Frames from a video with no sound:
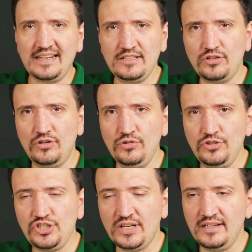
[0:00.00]

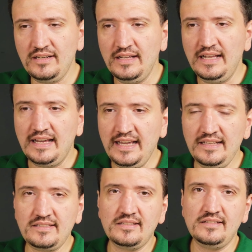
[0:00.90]
resolution,
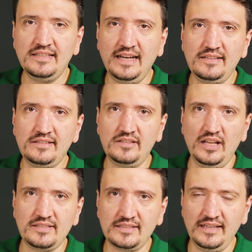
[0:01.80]
it's the
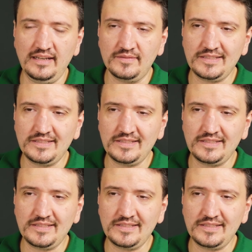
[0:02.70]
tilt screen.